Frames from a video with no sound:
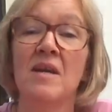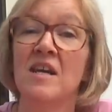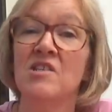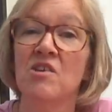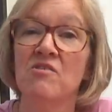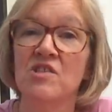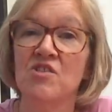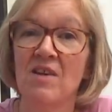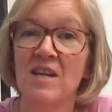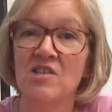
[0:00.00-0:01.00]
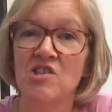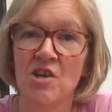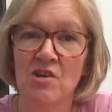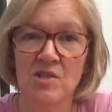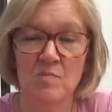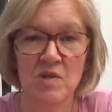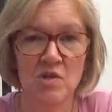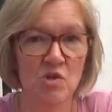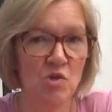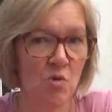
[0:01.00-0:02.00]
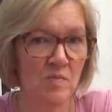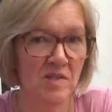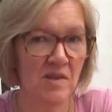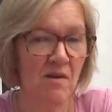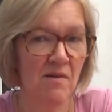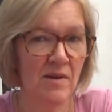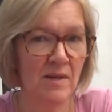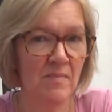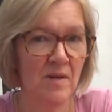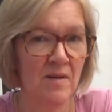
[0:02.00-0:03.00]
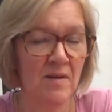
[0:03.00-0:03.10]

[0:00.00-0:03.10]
and her estranged husband Thomas Kyme.